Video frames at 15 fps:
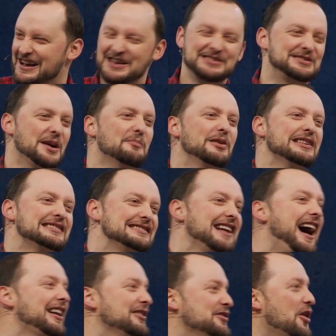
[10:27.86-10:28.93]
Somebody's
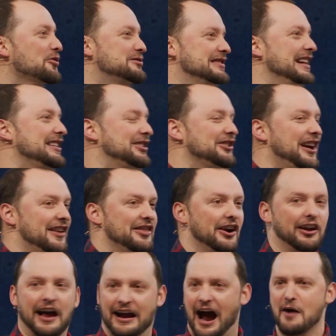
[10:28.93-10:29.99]
not a note taker and
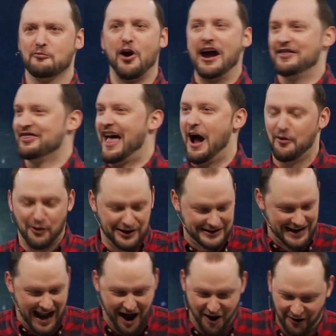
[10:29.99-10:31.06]
they're like, "I'm writing that one
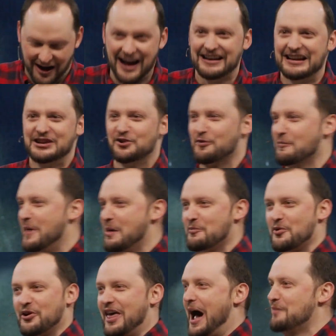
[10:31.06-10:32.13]
down. I need to
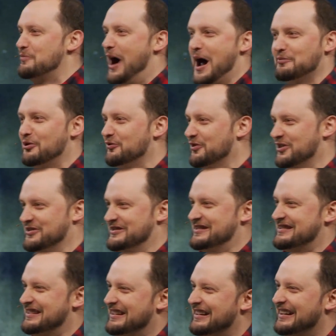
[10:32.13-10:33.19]
remember that Bible verse."